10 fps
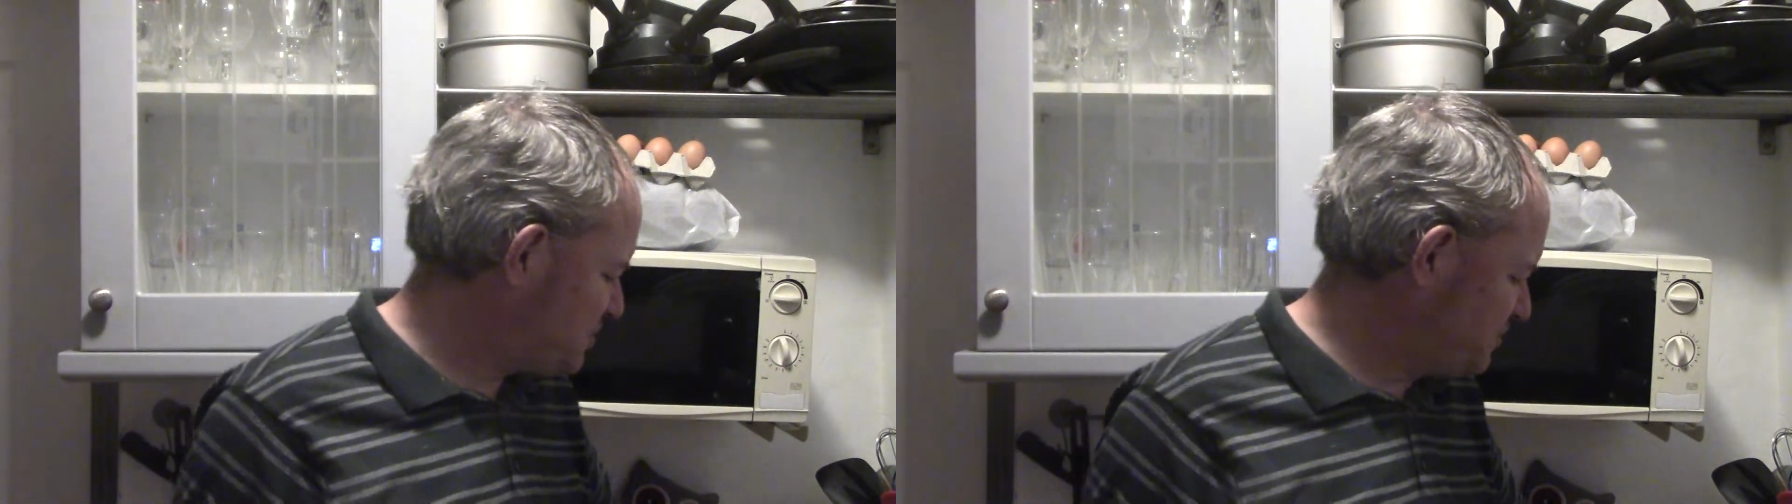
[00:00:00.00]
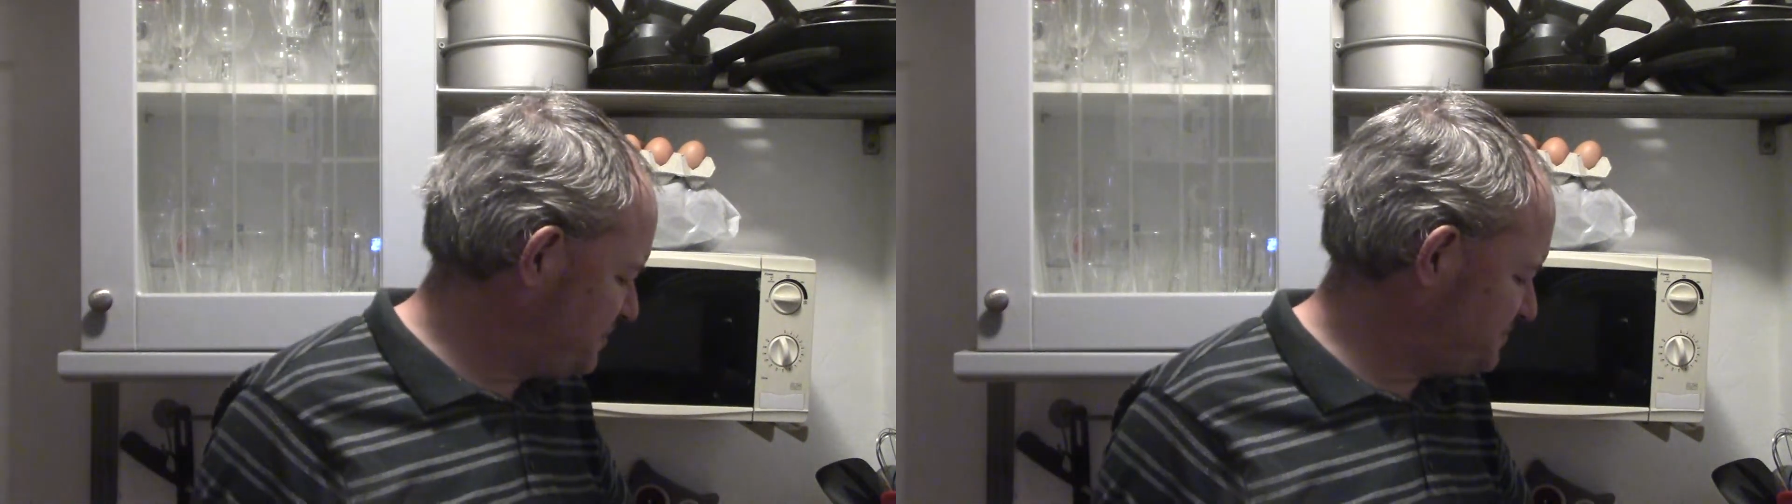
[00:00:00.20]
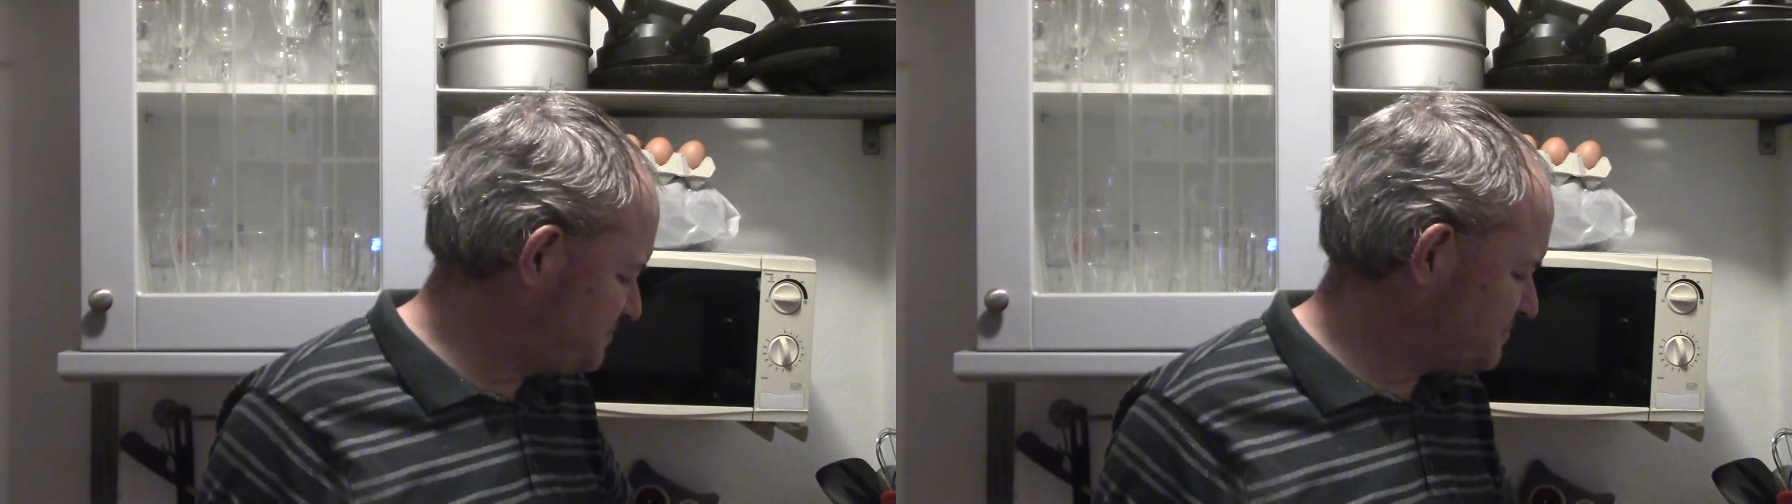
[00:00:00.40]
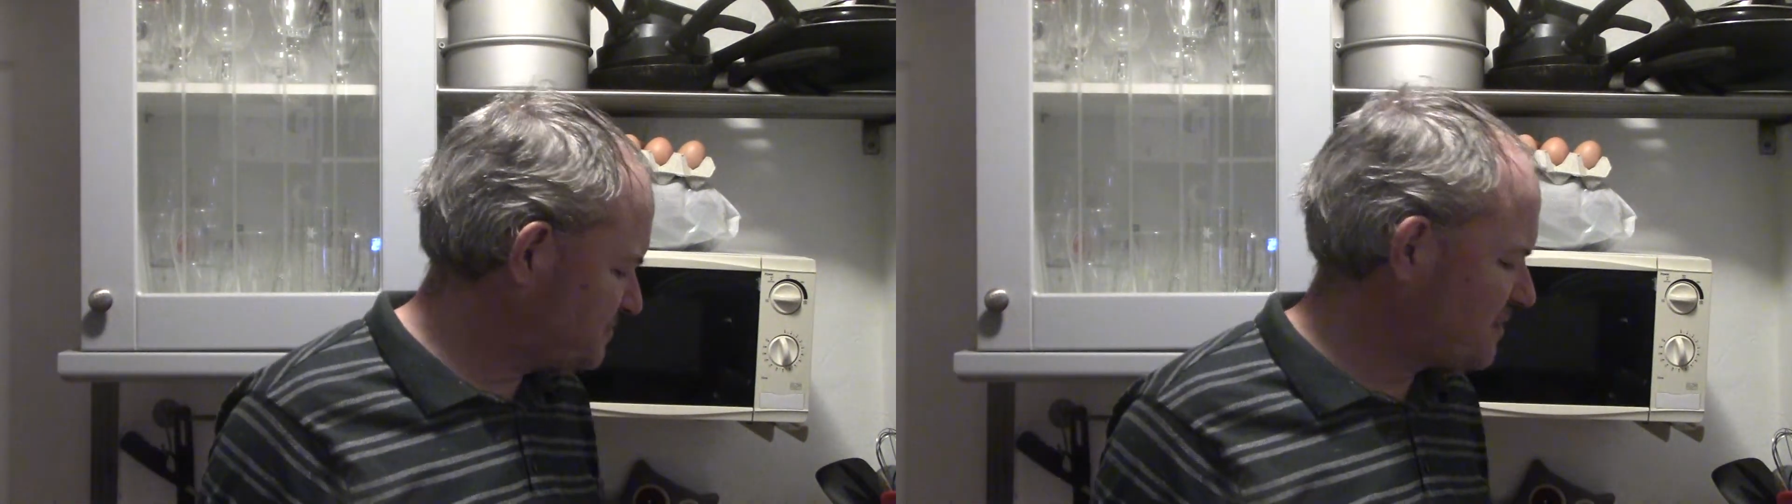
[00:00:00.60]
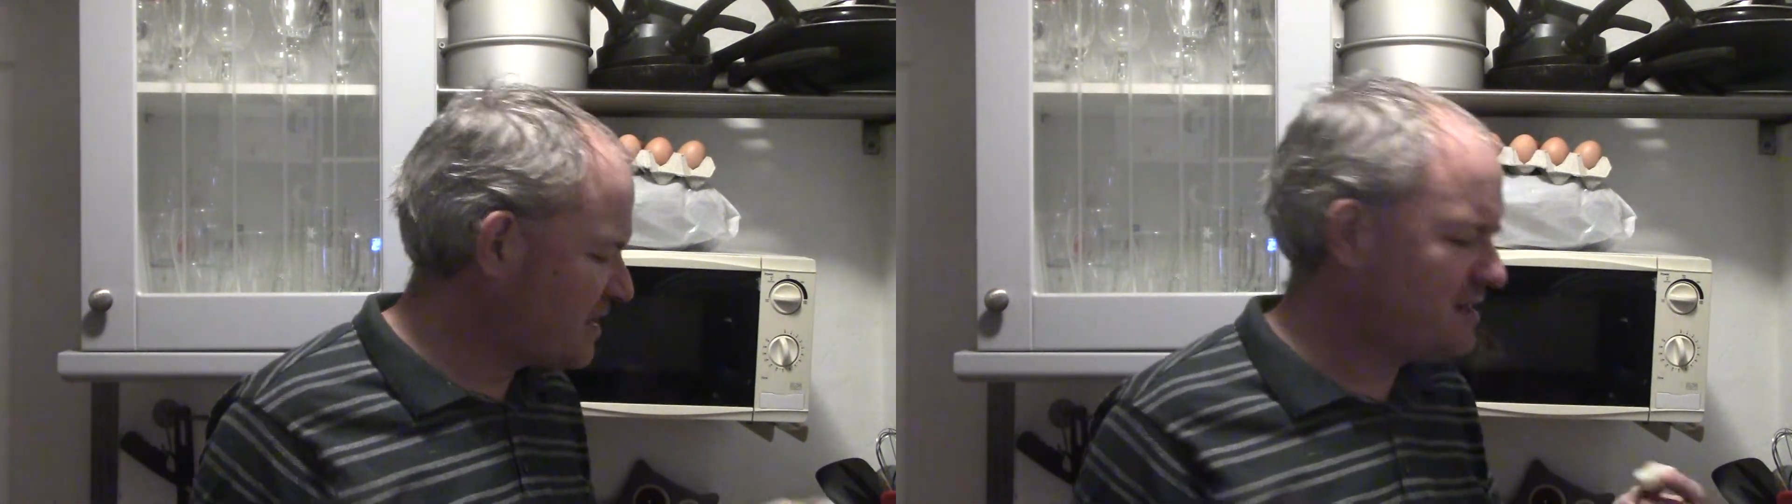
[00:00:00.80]
to.
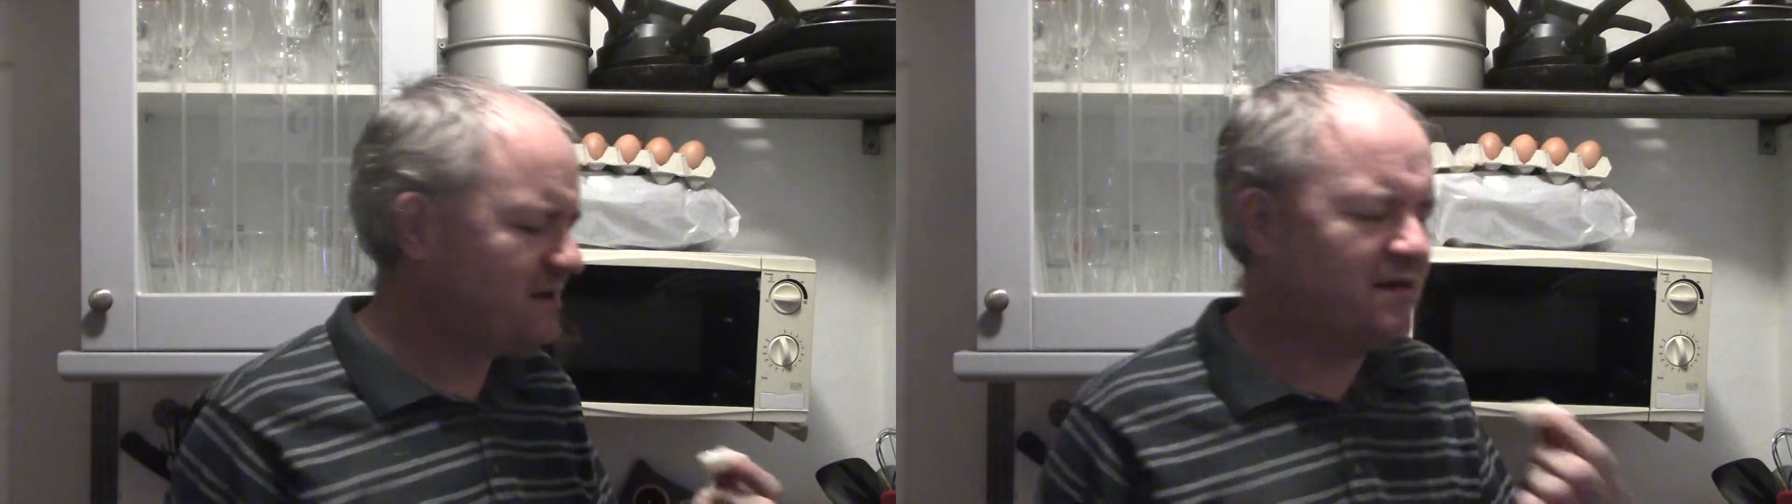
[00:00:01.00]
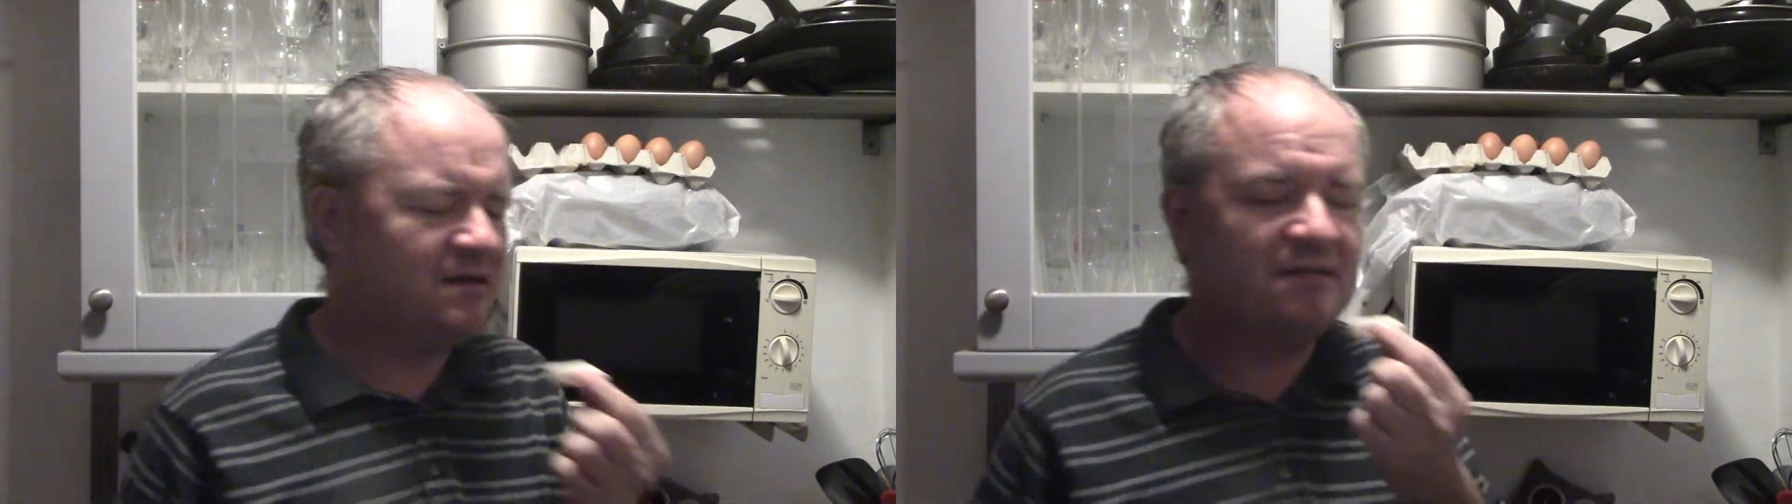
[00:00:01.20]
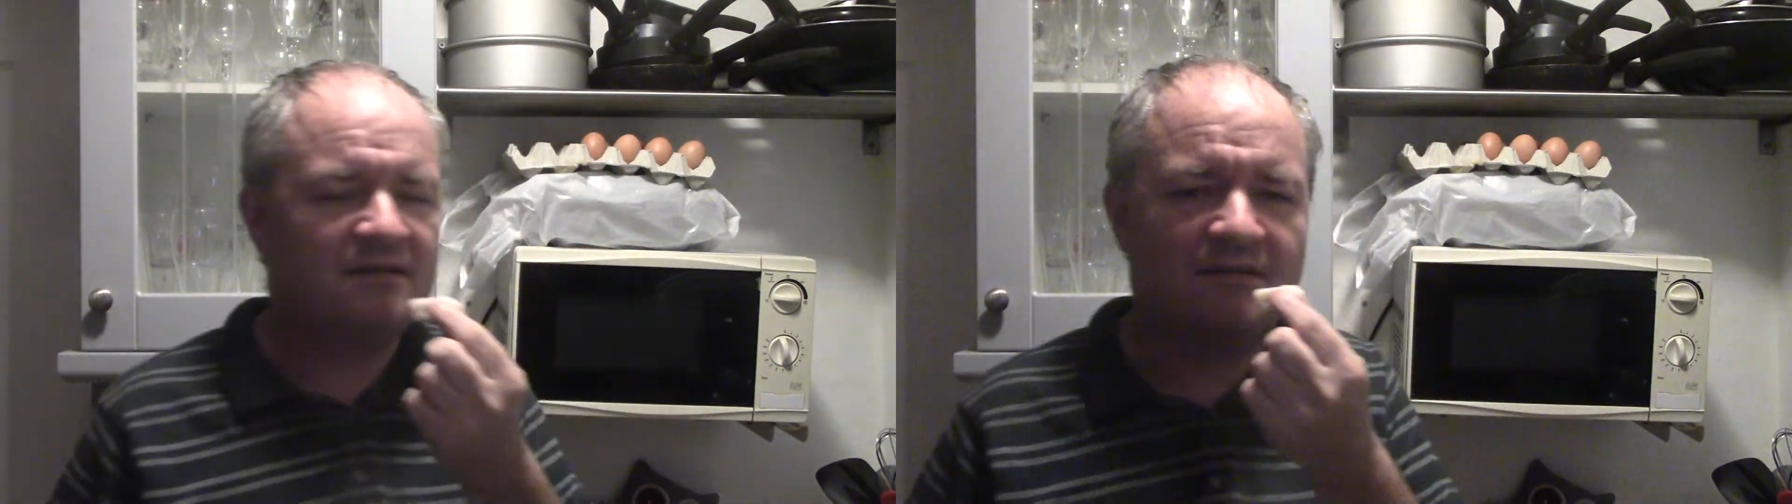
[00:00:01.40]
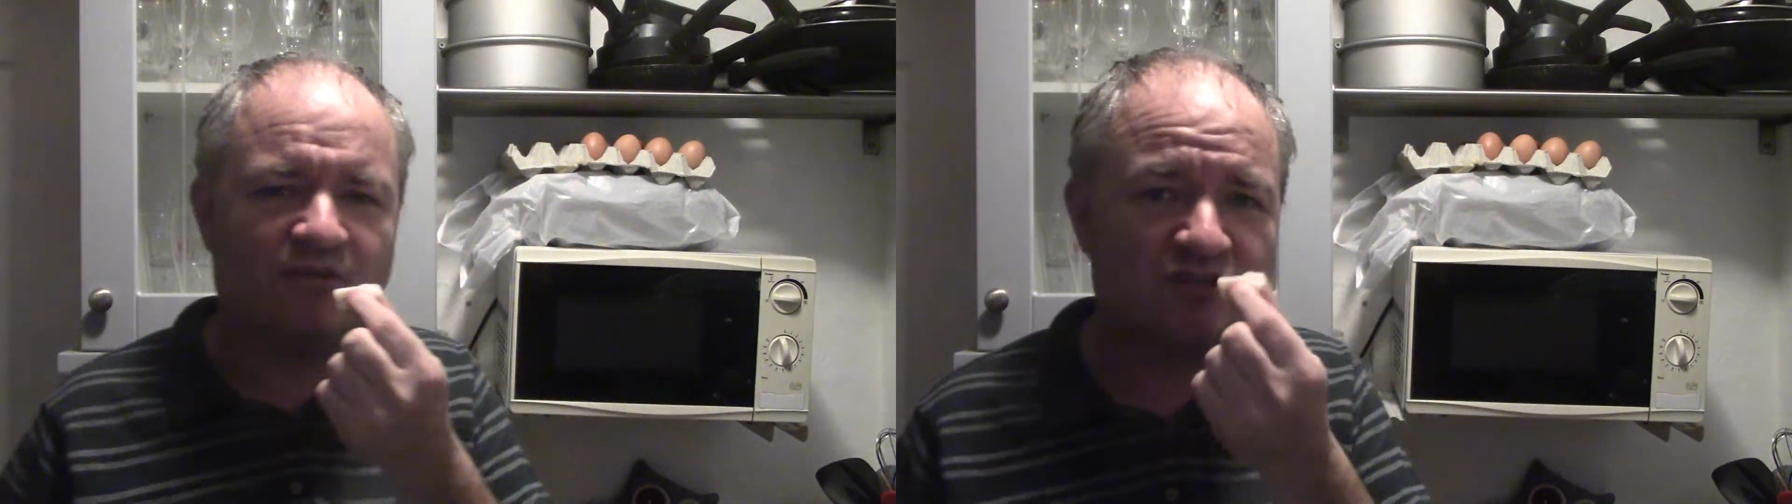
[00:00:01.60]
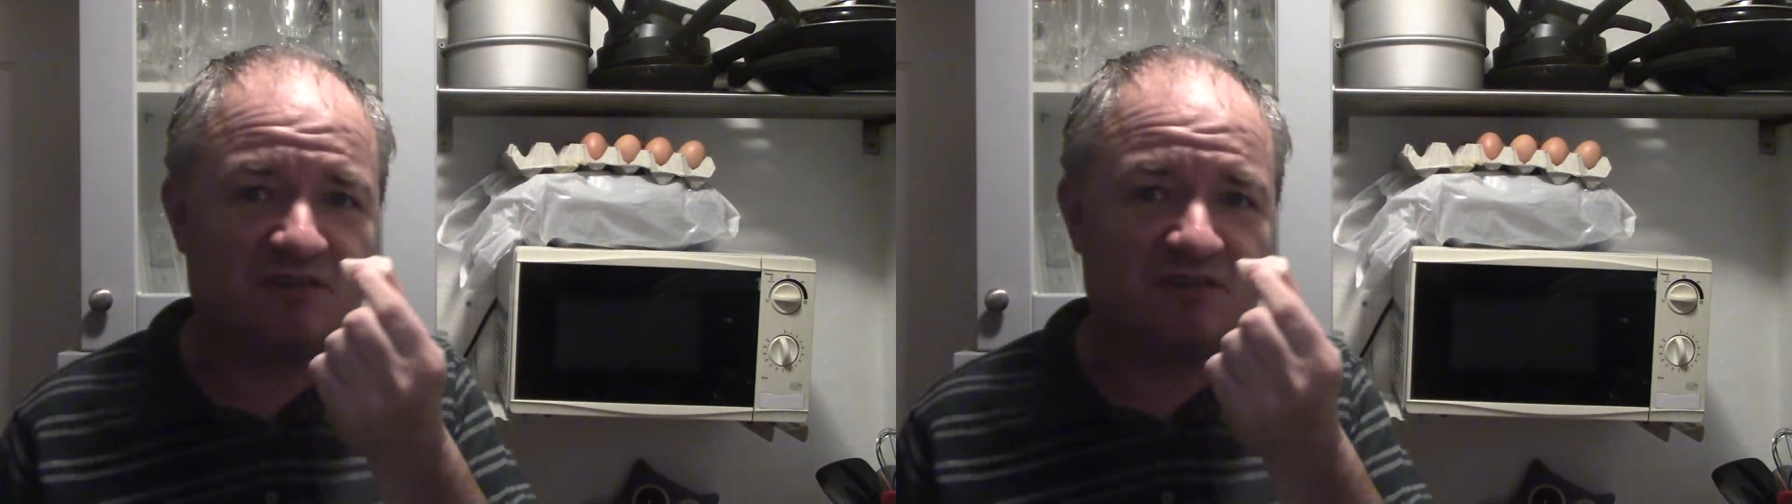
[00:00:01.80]
Let's